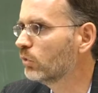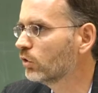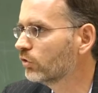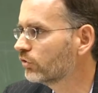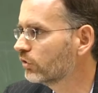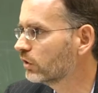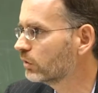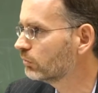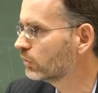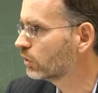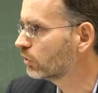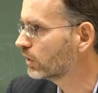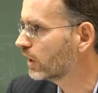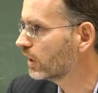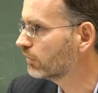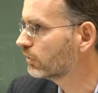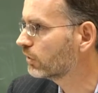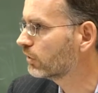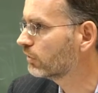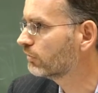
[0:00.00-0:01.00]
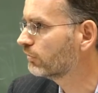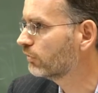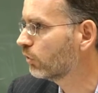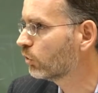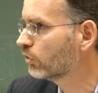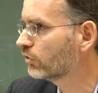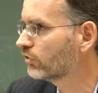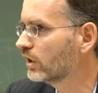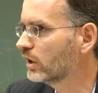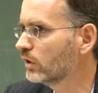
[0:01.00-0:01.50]
Muslim could ever
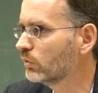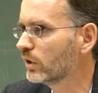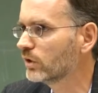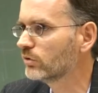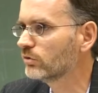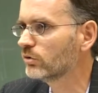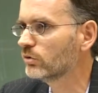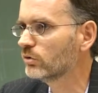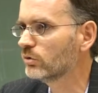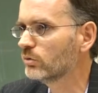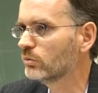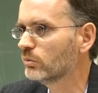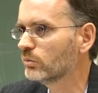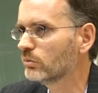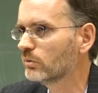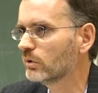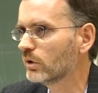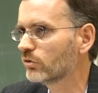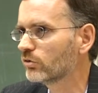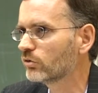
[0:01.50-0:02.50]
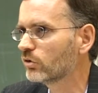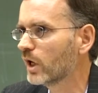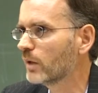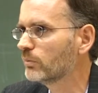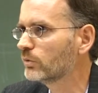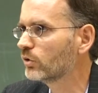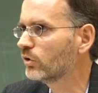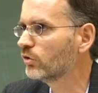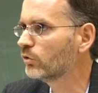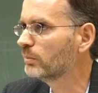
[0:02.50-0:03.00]
force anyone to
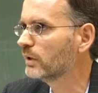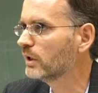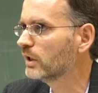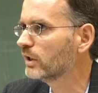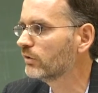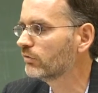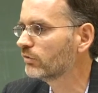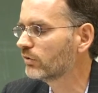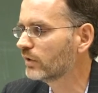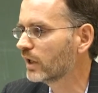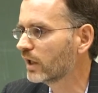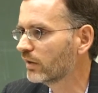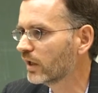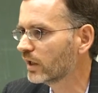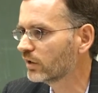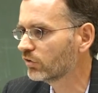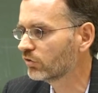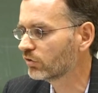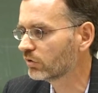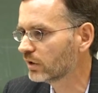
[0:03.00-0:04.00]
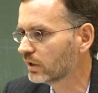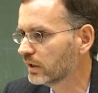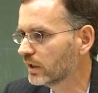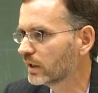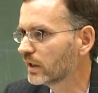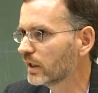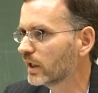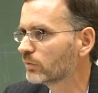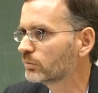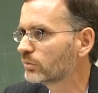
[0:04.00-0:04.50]
ascribe to his belief, and that is a
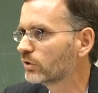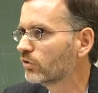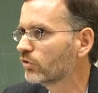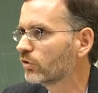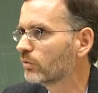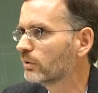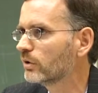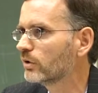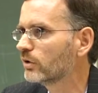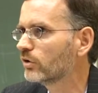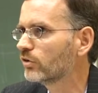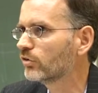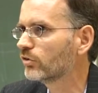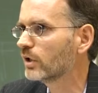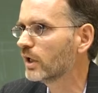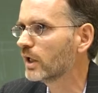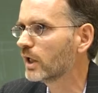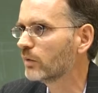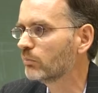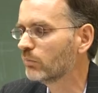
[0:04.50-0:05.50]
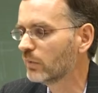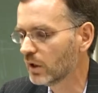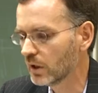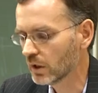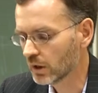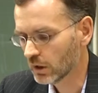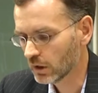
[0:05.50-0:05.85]
clear-cut principle in Islam.